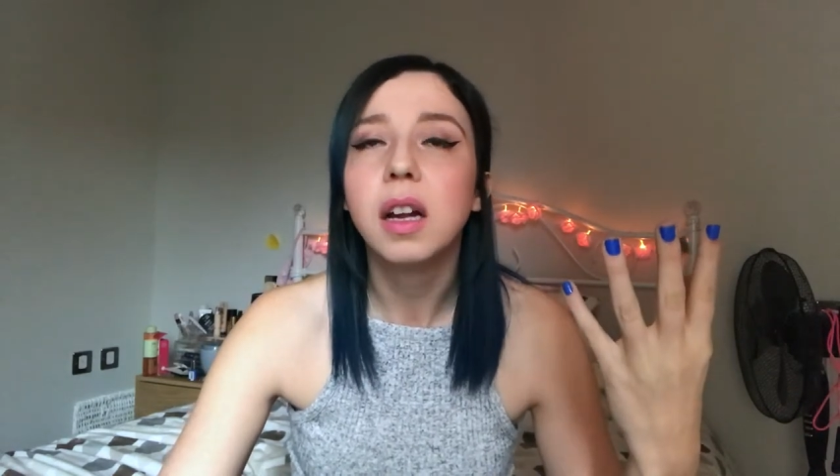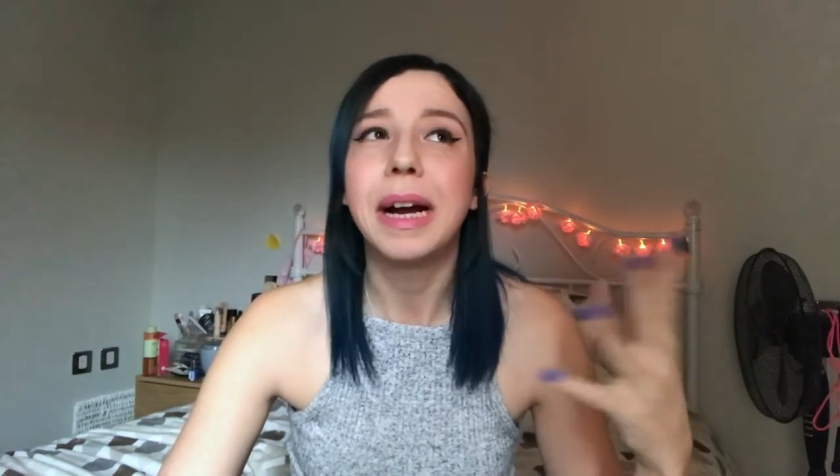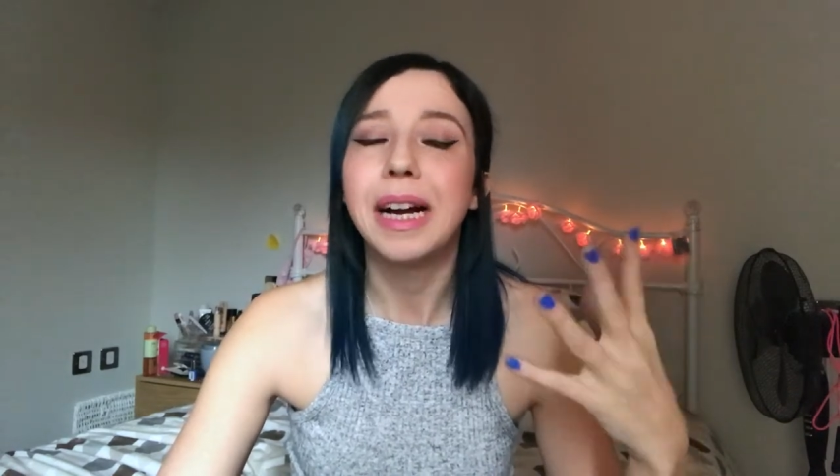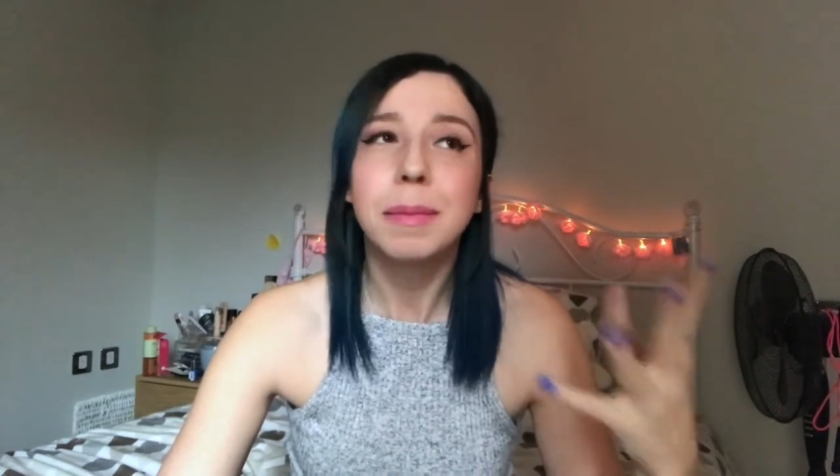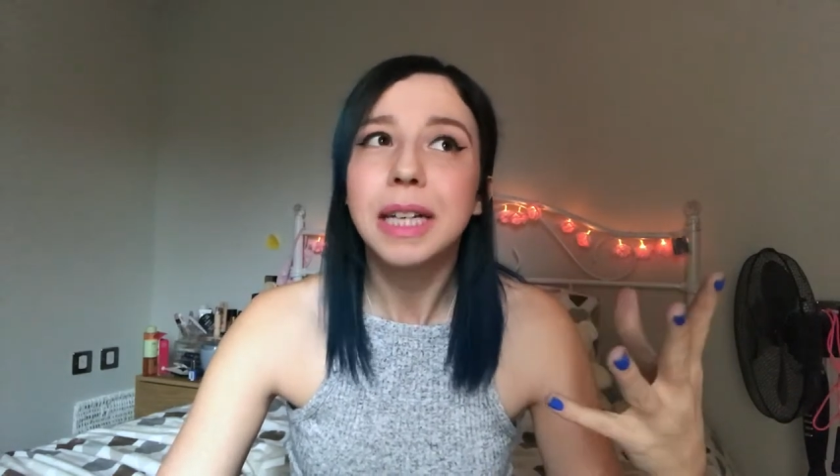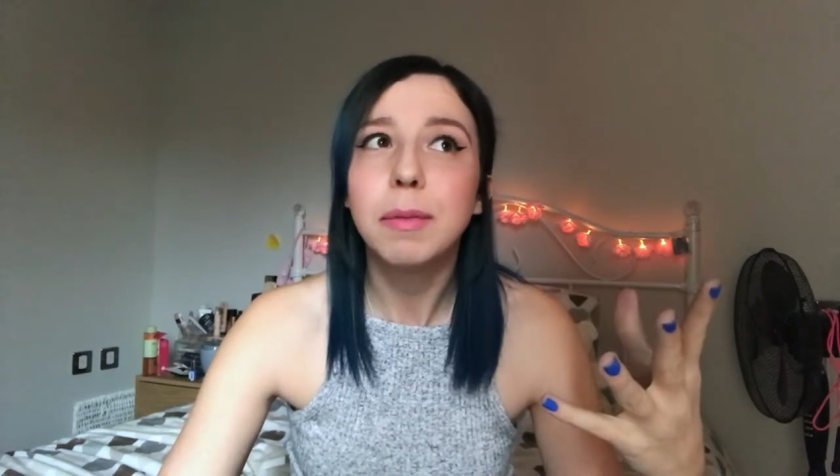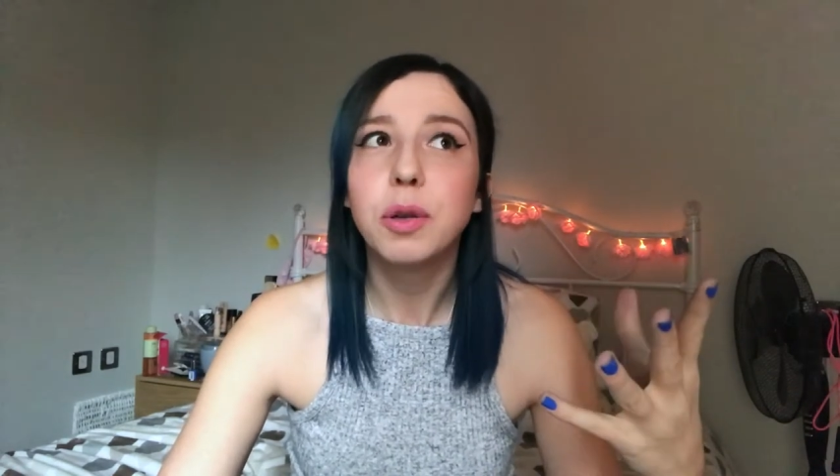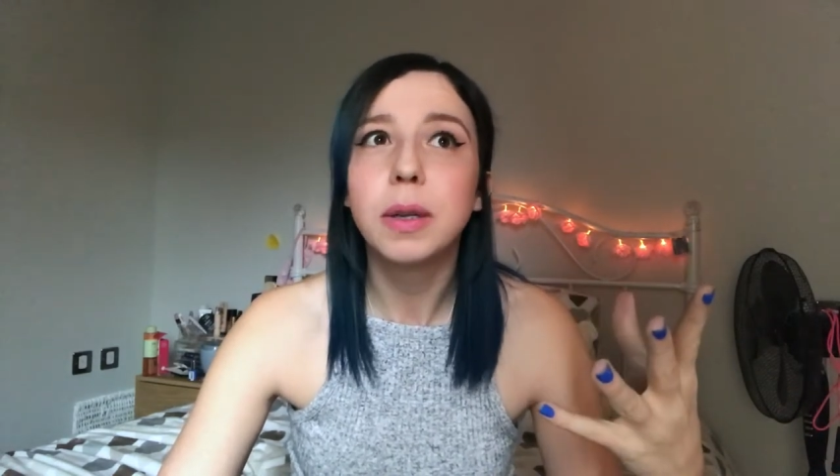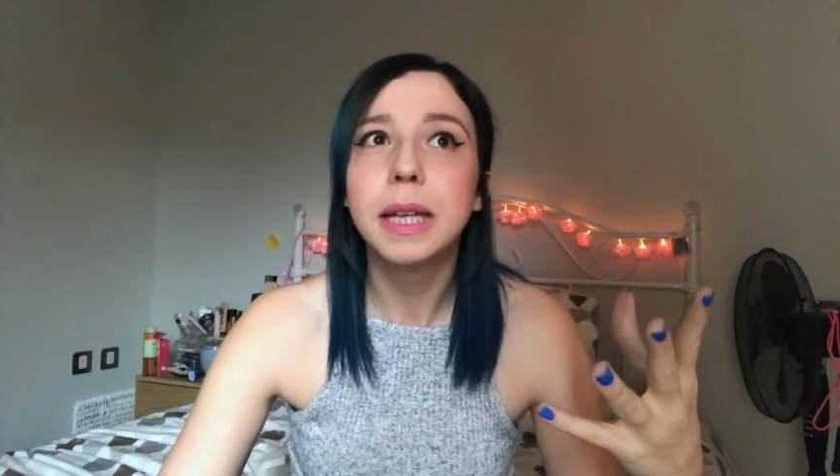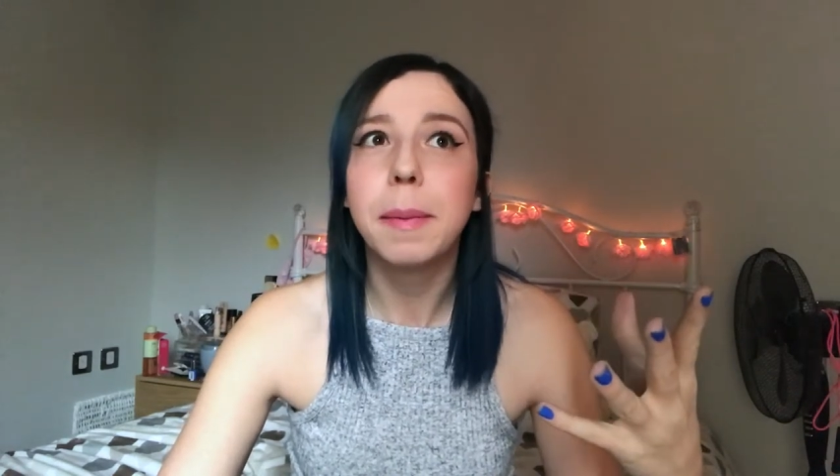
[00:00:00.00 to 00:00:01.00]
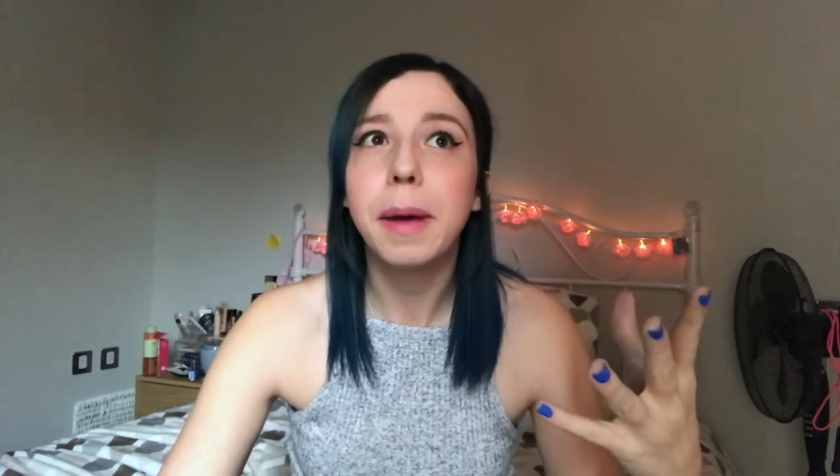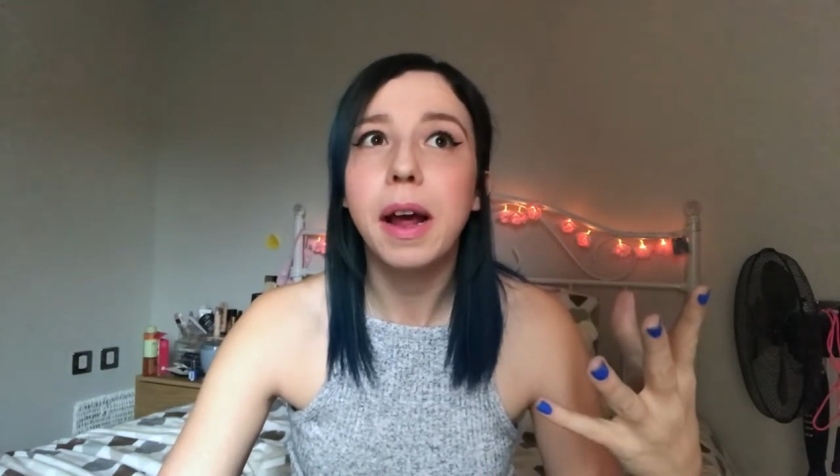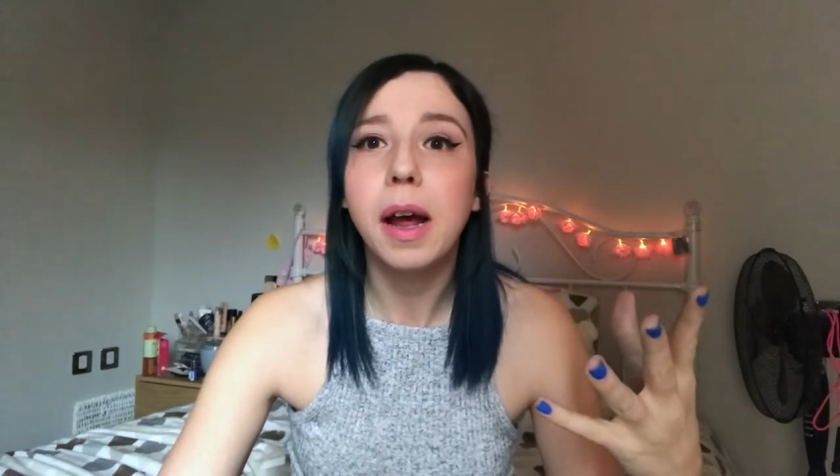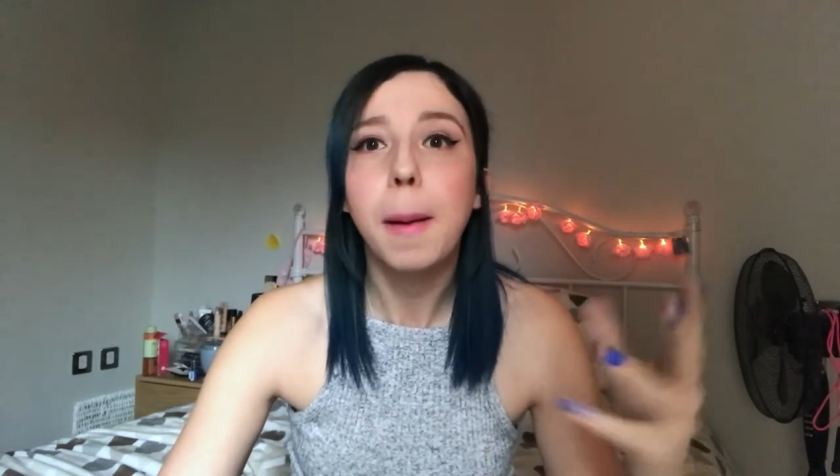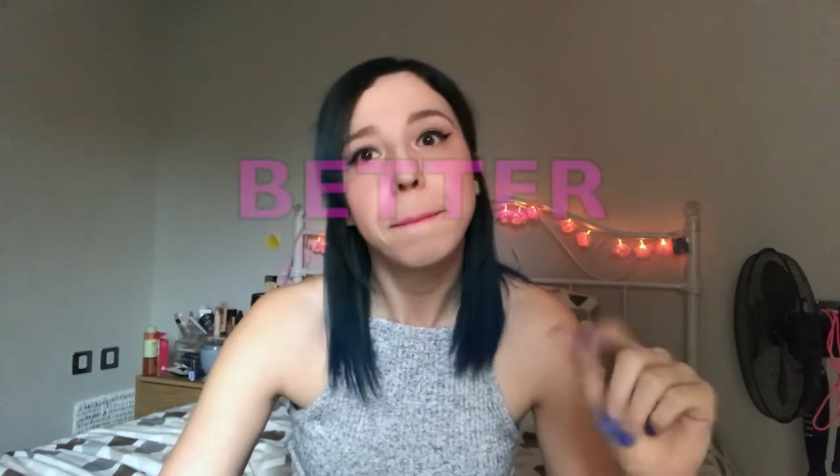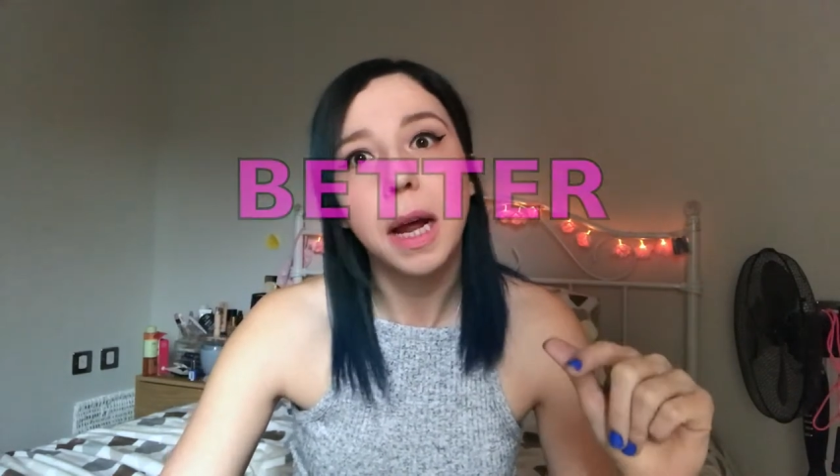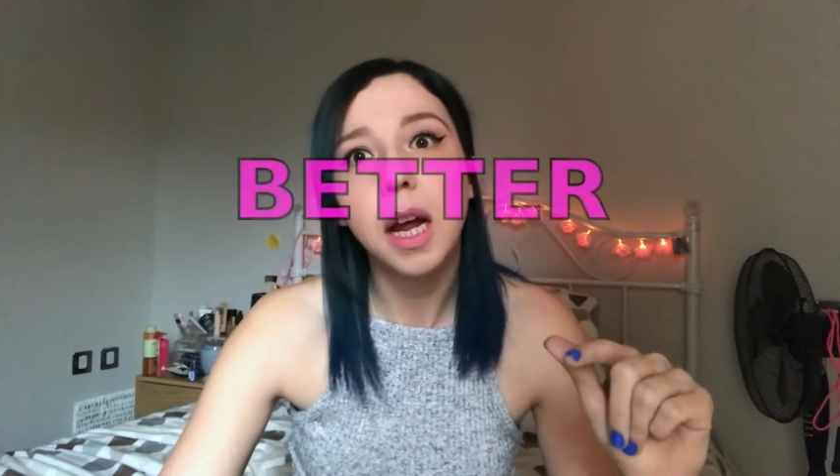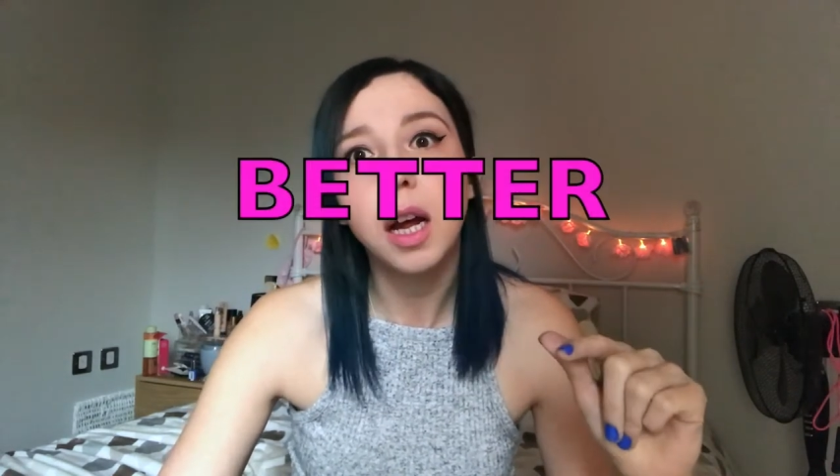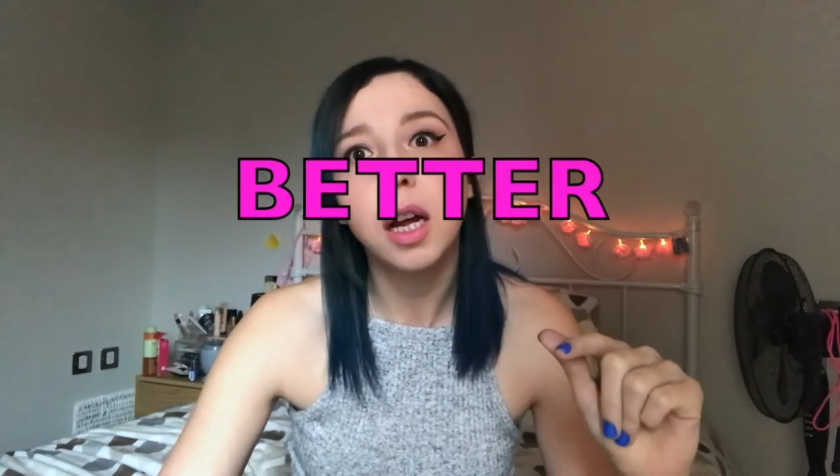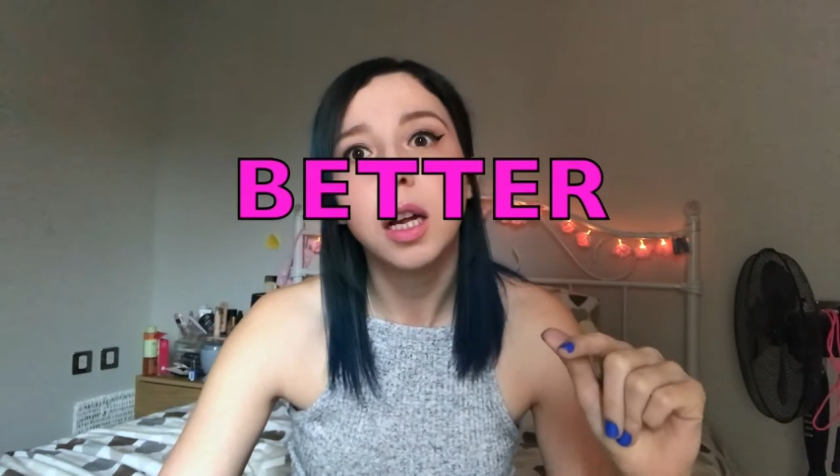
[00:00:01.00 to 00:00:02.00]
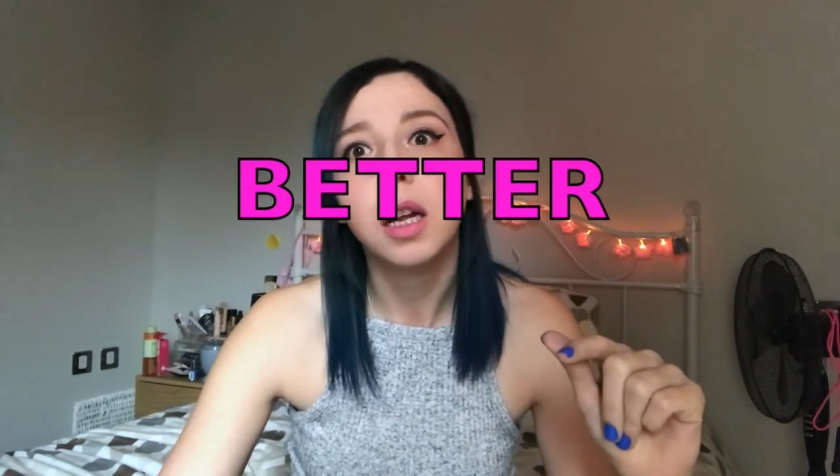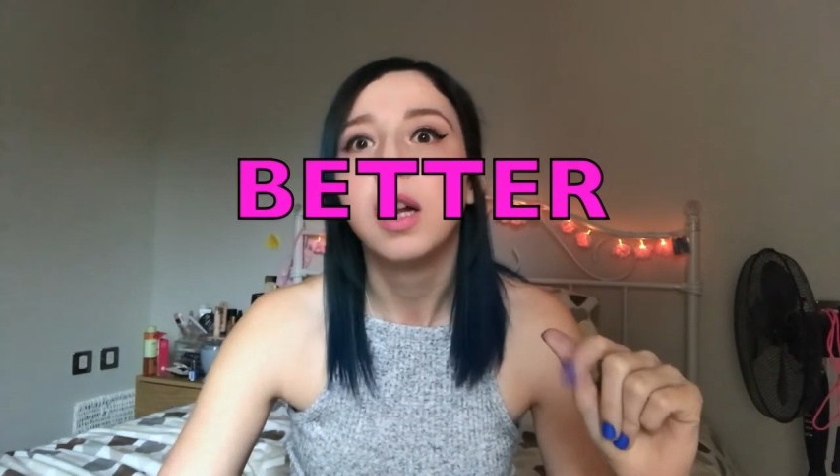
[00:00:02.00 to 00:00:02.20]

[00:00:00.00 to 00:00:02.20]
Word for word: How many times do you want to say better? Better.